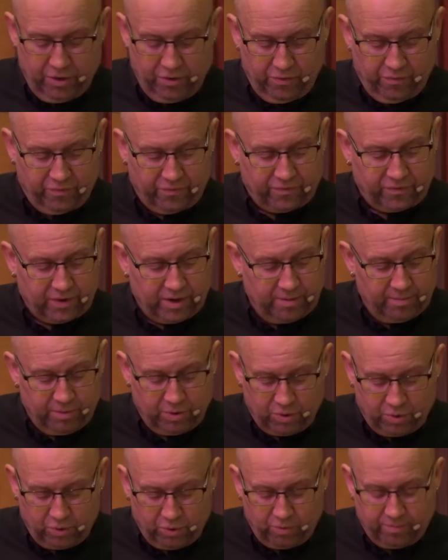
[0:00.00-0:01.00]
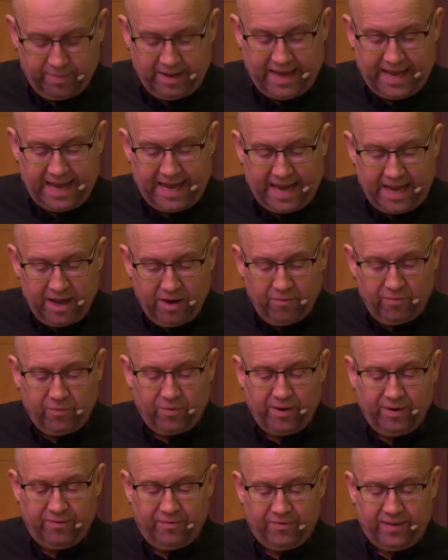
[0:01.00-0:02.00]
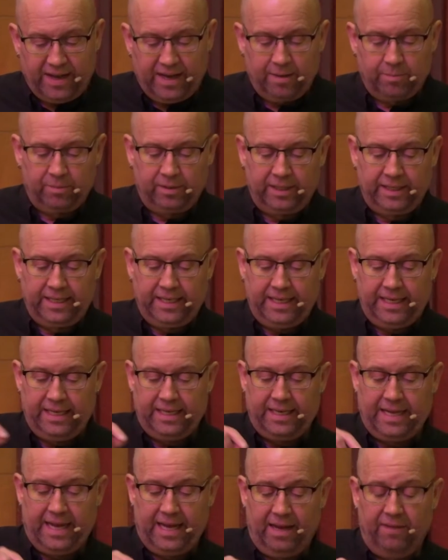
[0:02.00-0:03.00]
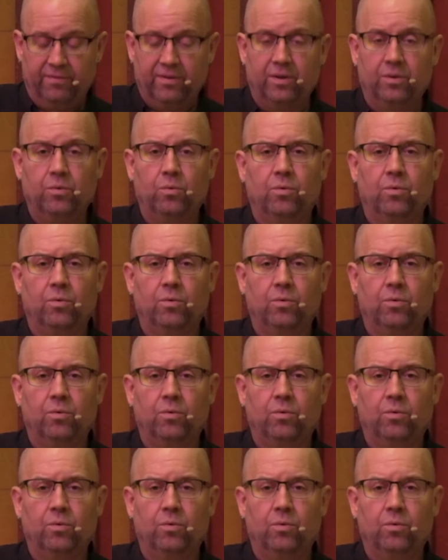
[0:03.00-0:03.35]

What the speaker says: from whom every family in heaven.